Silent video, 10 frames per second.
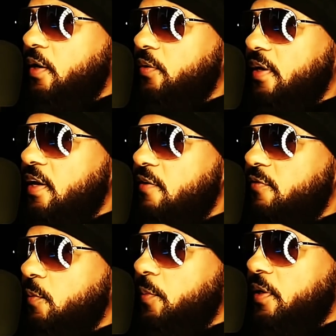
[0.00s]
don't
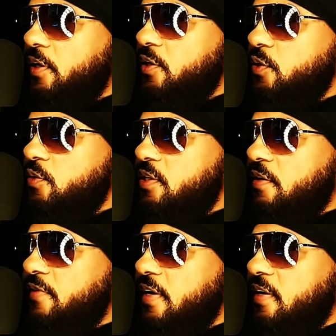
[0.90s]
NFL players who
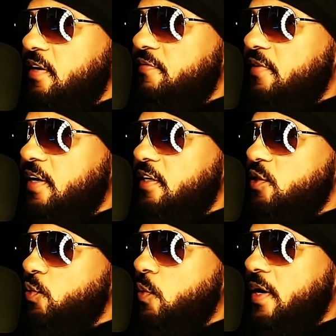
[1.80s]
self identify
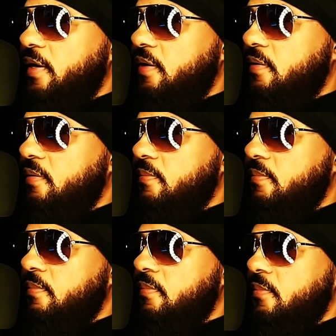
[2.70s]
as white,
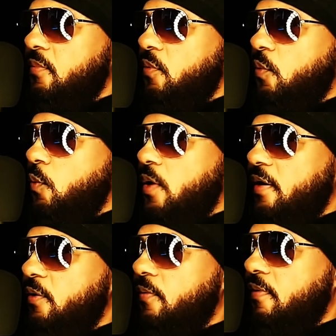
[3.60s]

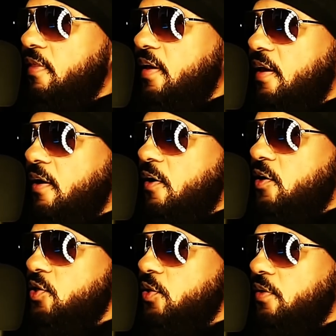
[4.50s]
why don't they
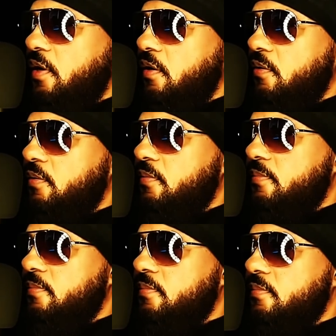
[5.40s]
also kneel?
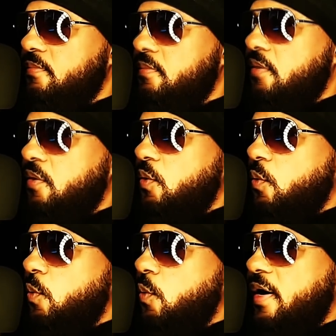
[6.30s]

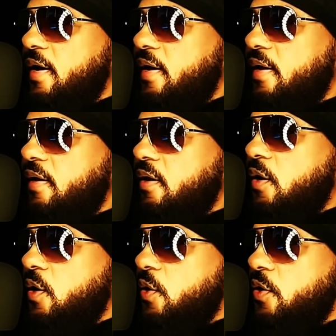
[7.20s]
Why
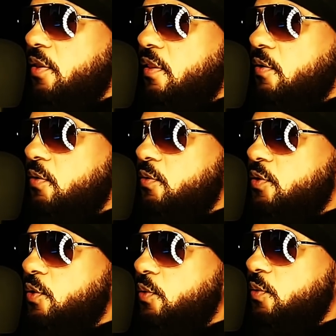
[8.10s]
aren't
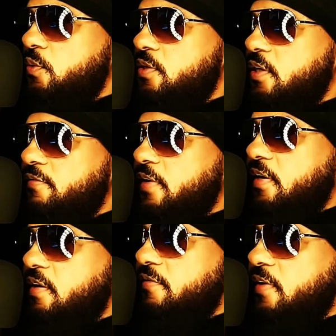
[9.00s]
those who self
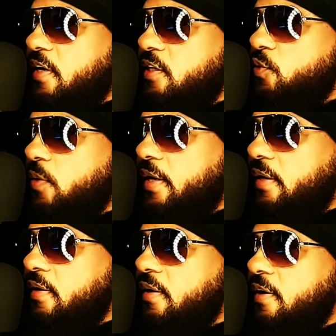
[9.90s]
identify as
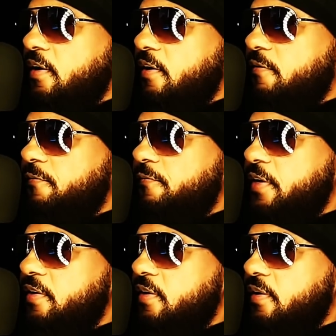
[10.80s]
white
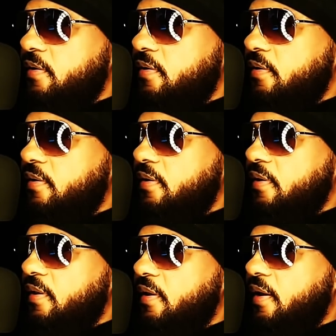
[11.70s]
offended
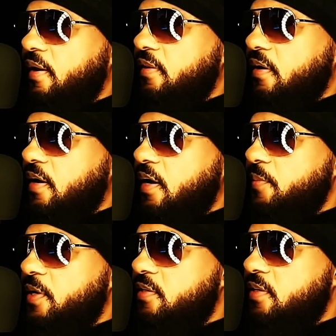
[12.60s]
at the
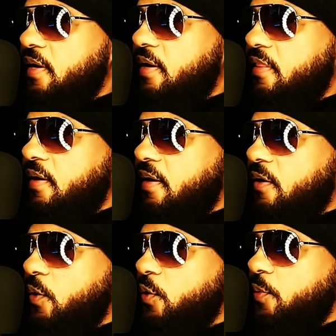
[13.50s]
comments that that
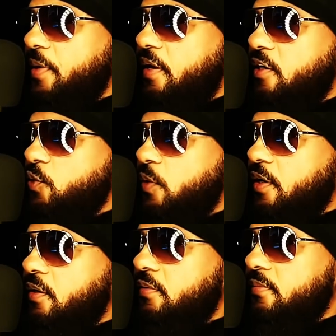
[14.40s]
owner made as
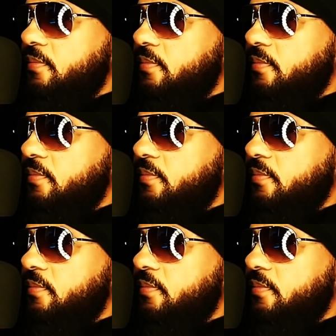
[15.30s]
well?